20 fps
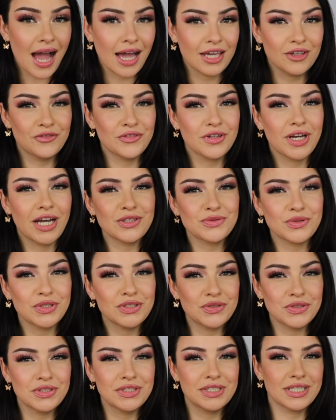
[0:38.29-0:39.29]
if you guys
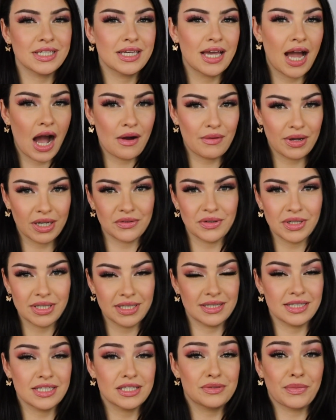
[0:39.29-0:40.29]
want to see how I
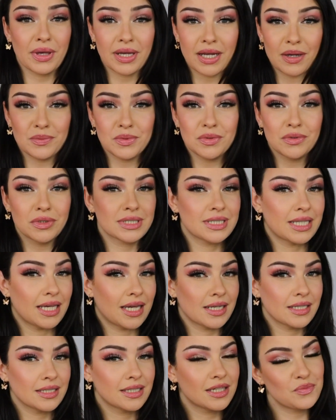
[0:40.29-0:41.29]
created this makeup look,
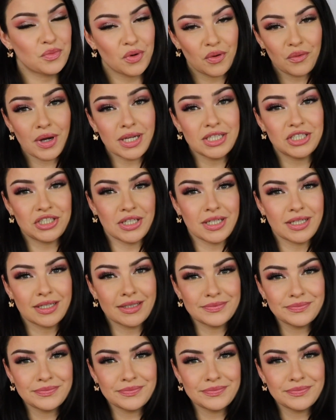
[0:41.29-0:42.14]
then keep on watching.